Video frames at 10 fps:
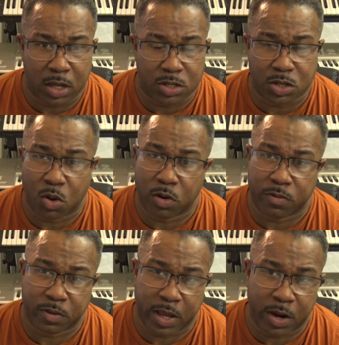solar
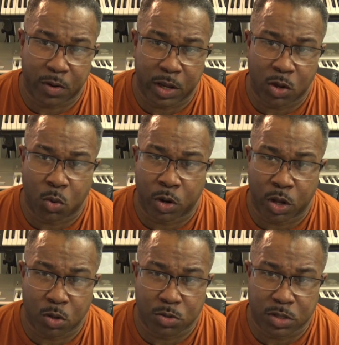flaring or
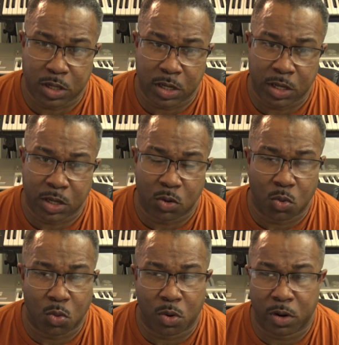ghosting
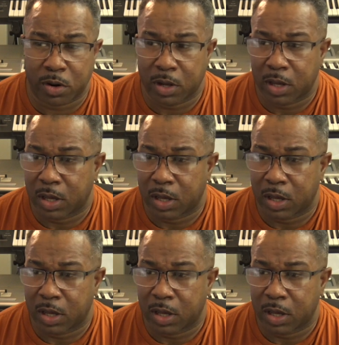or